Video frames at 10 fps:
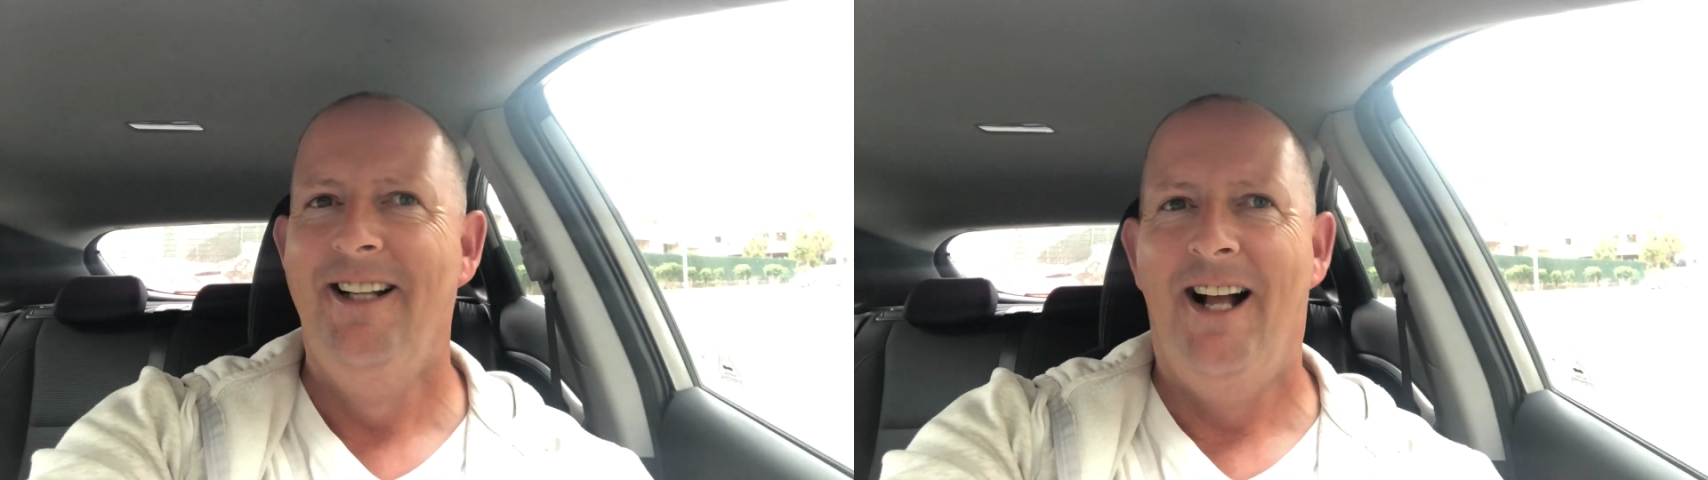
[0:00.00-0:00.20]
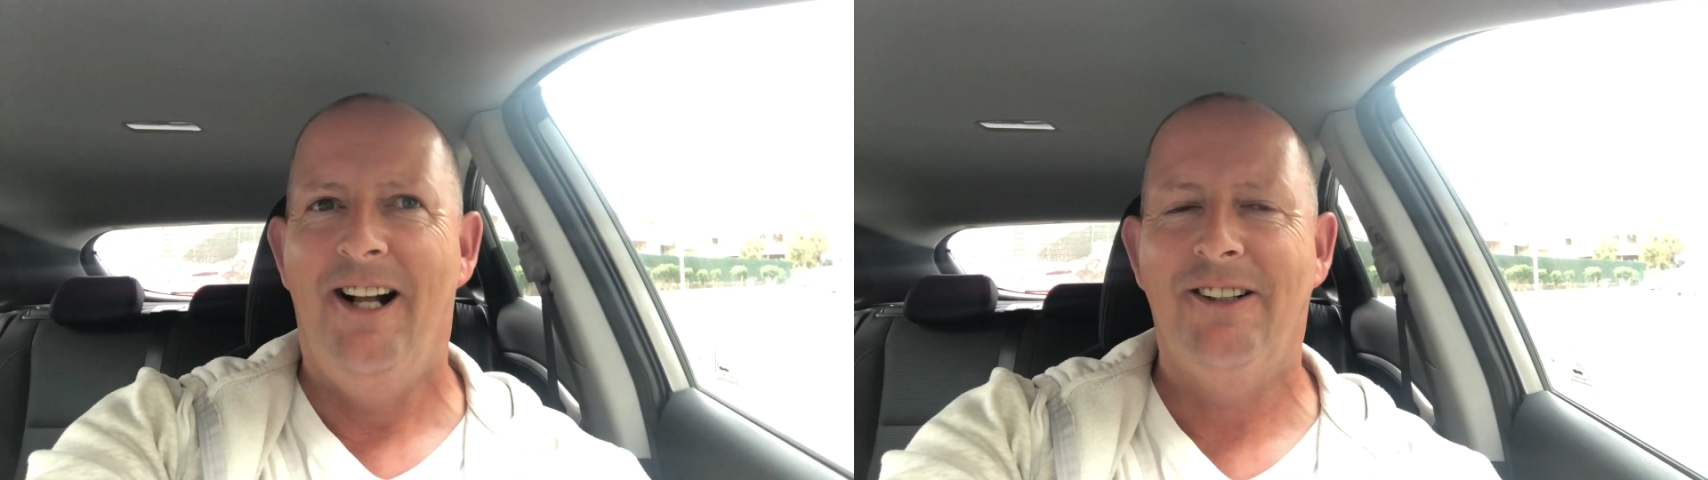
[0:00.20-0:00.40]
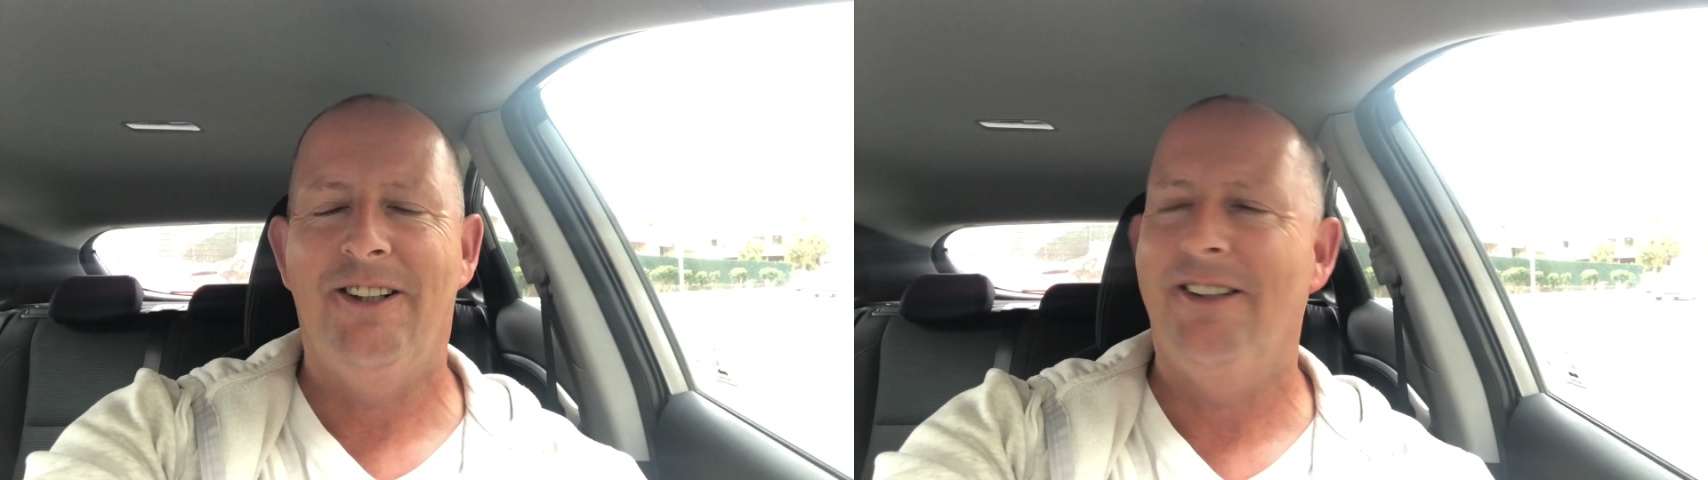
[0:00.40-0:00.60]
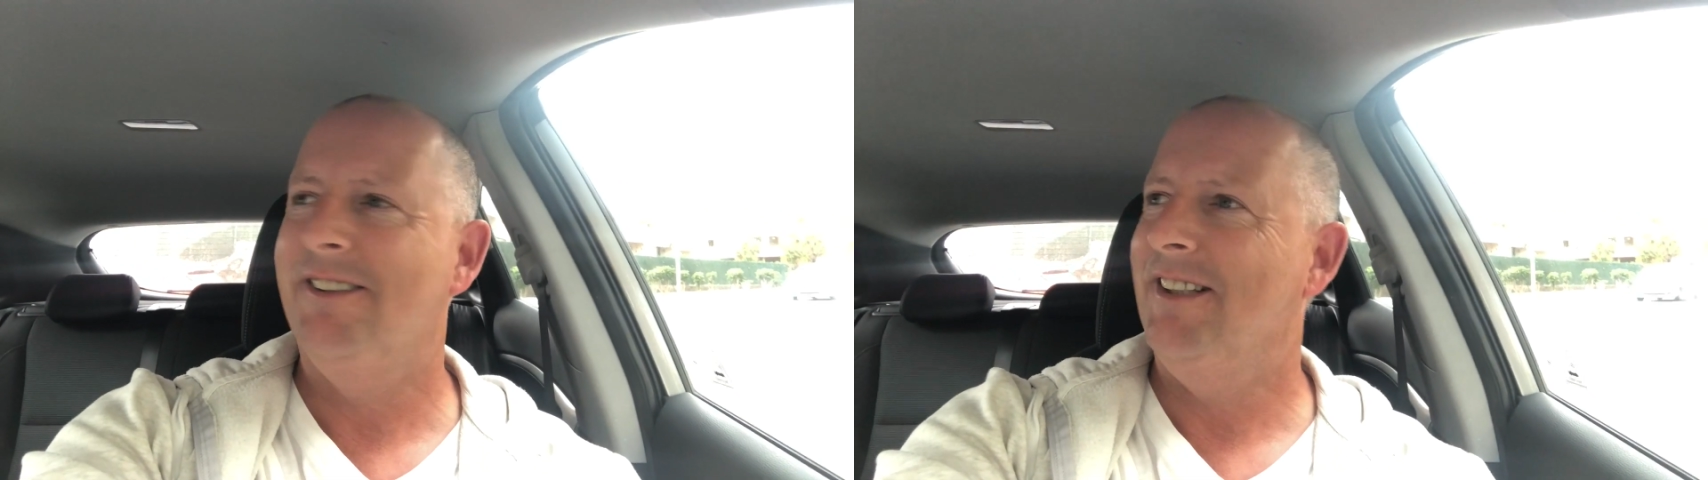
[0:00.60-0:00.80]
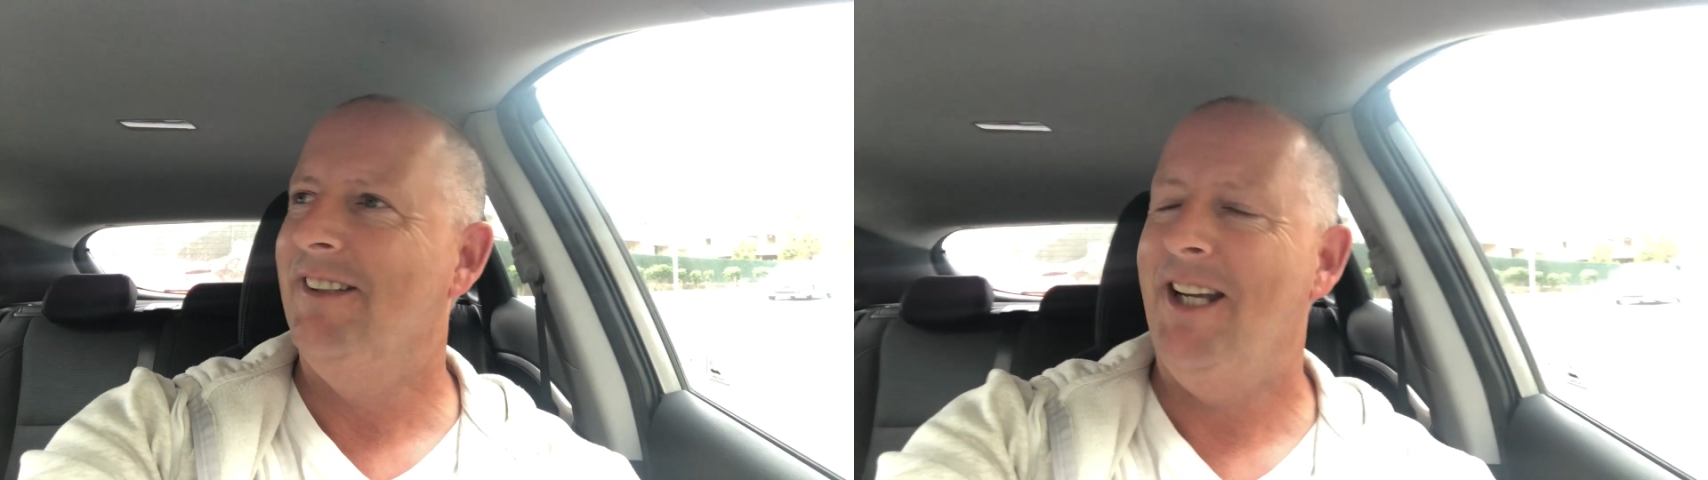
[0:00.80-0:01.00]
oh God,
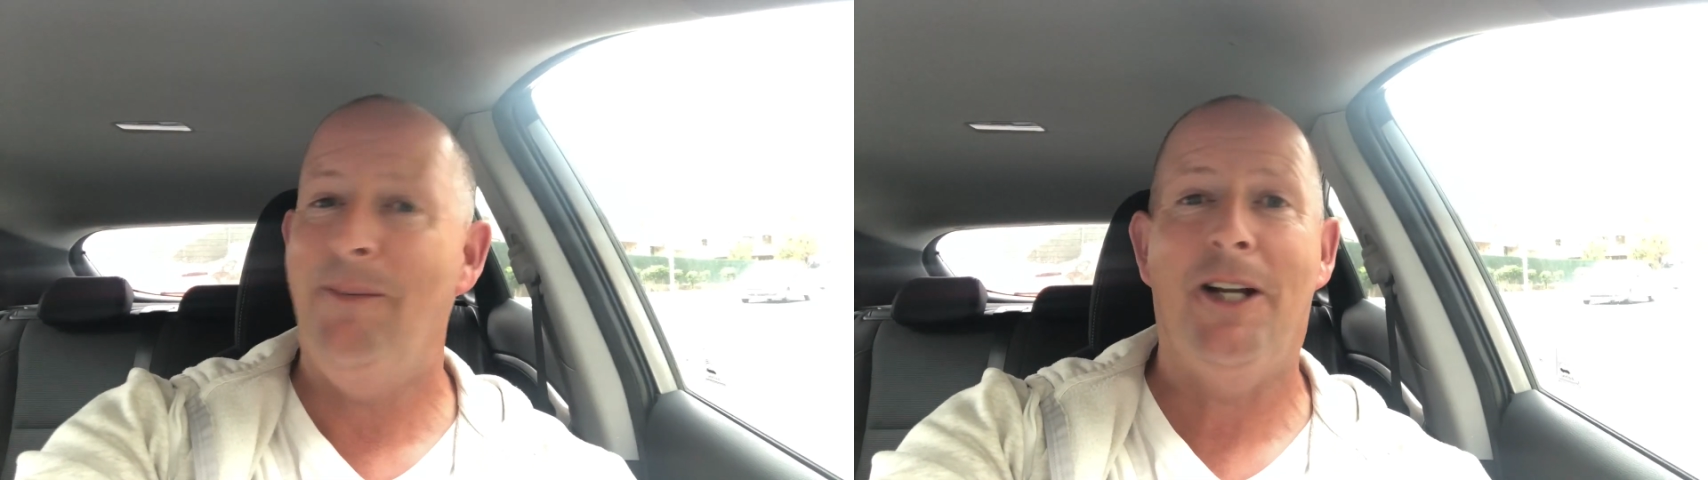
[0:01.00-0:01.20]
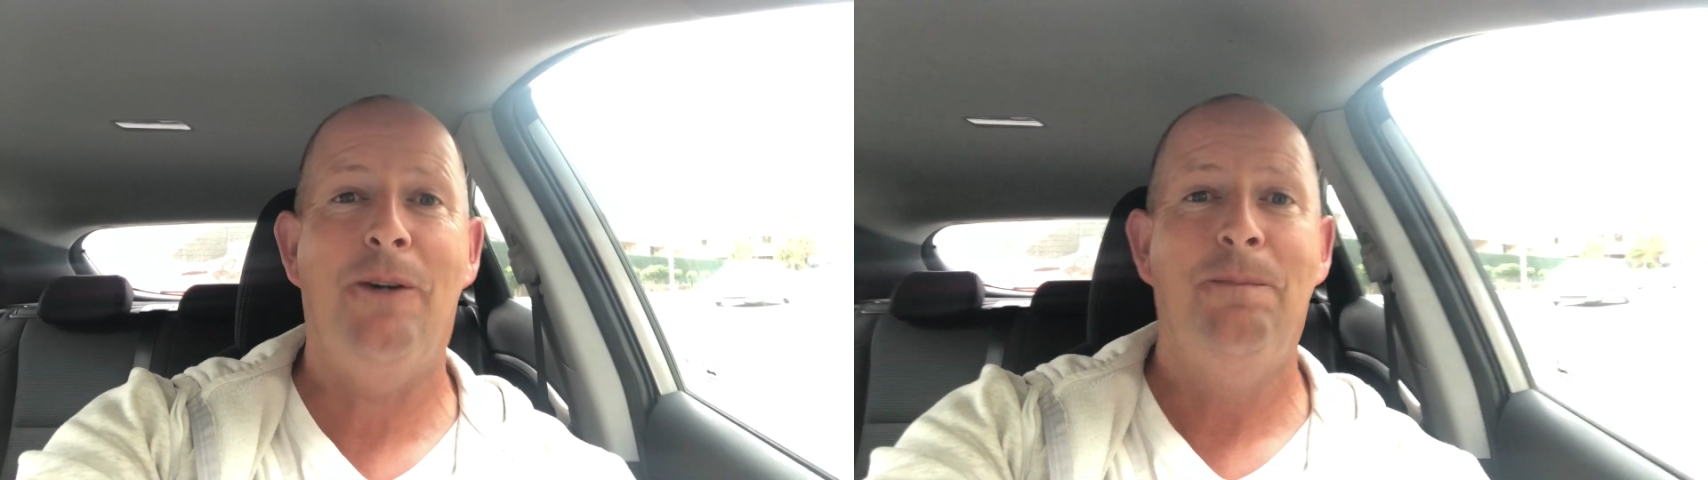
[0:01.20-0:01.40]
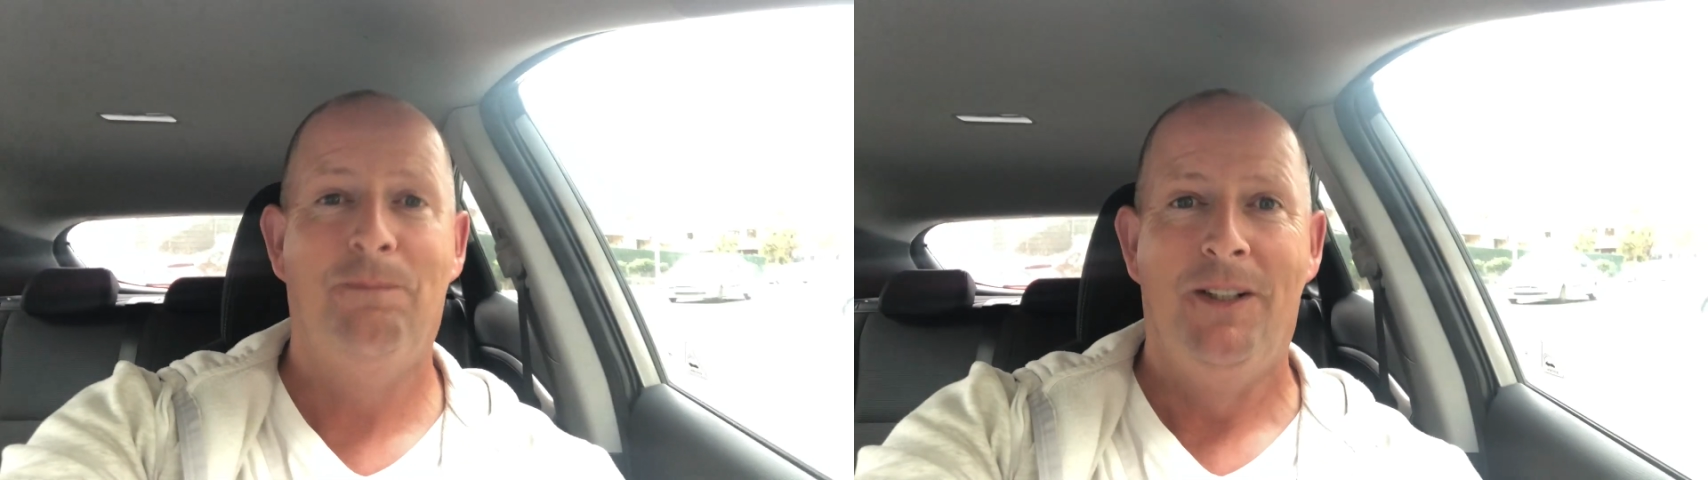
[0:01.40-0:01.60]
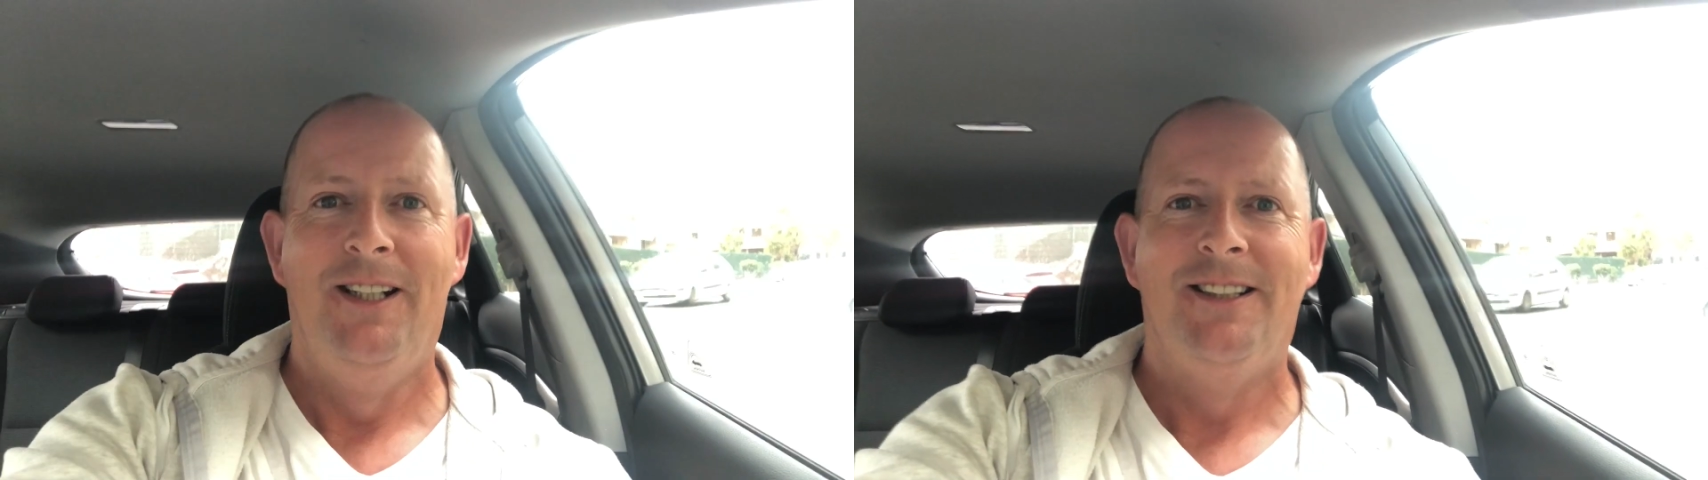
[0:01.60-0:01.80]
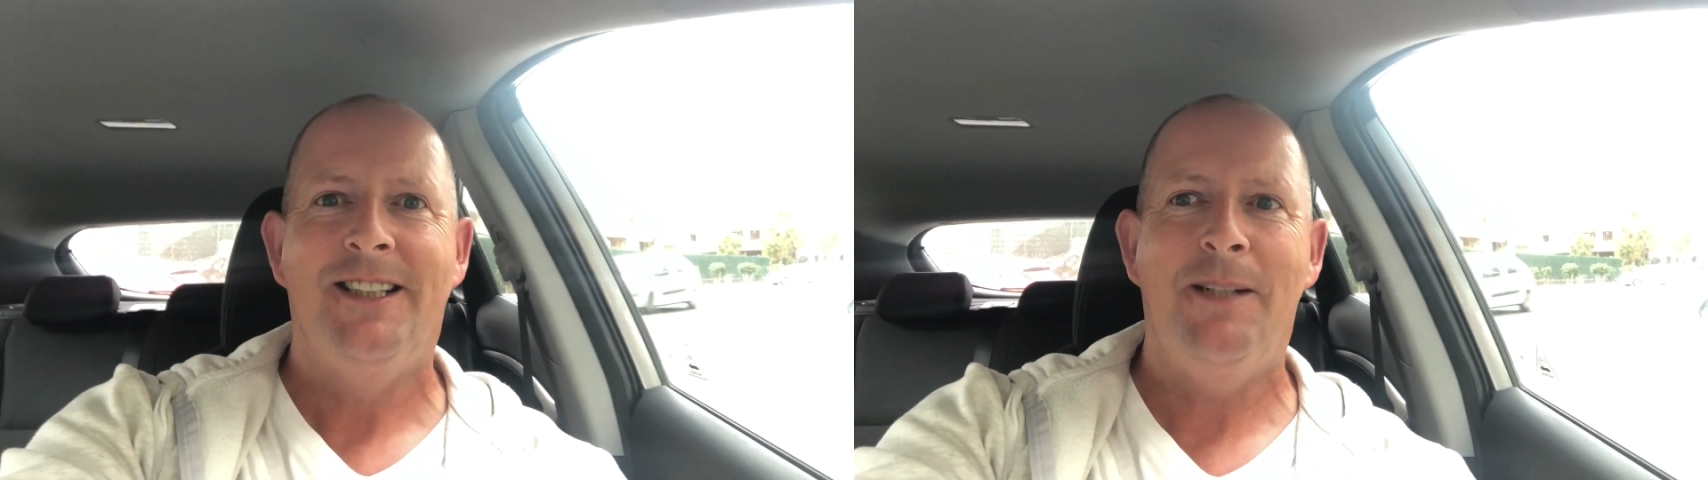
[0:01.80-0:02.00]
so here we go.
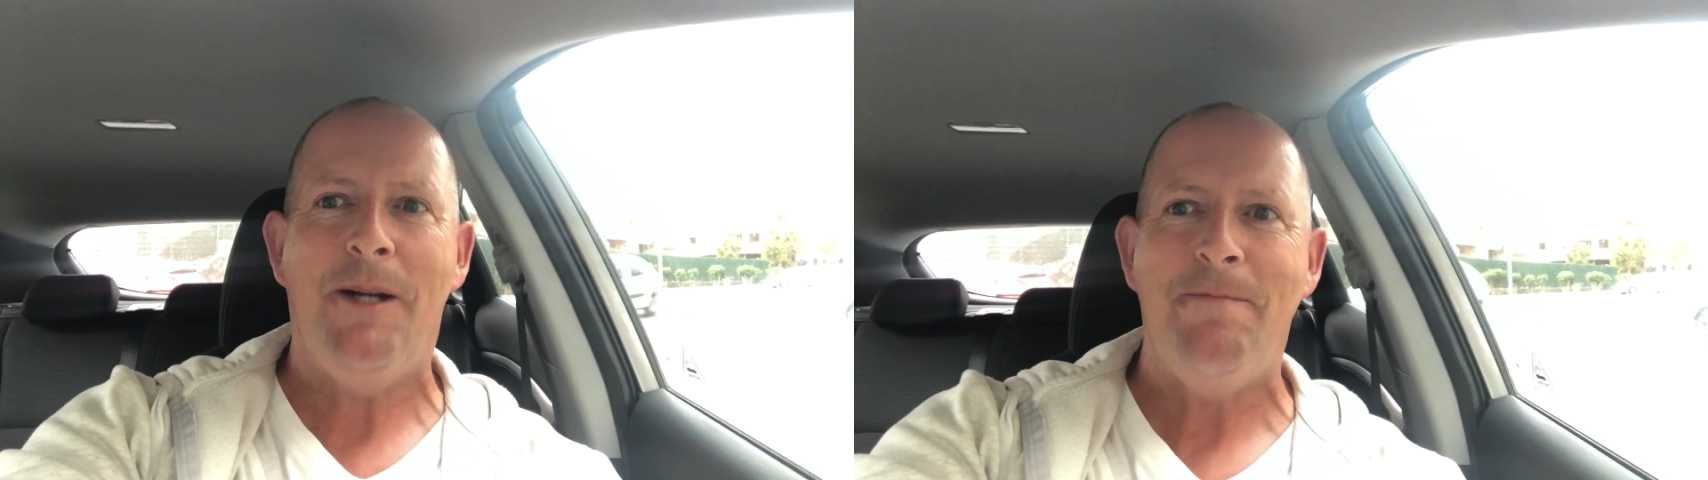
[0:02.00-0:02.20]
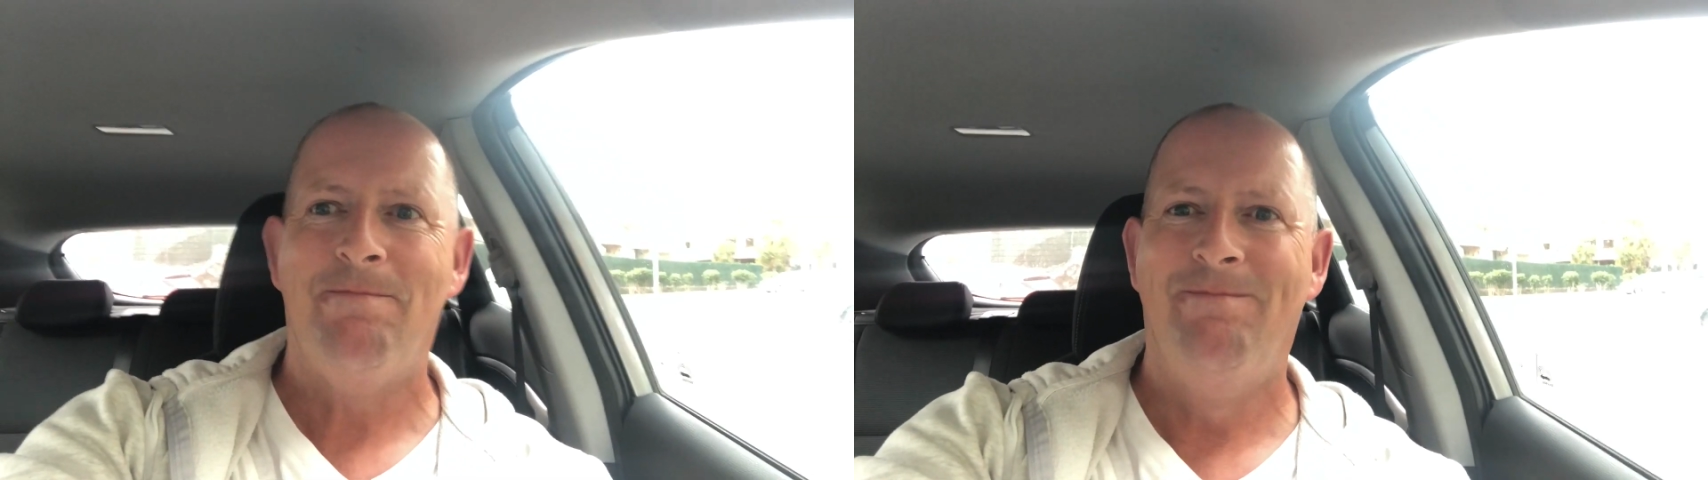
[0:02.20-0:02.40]
See you in a bit.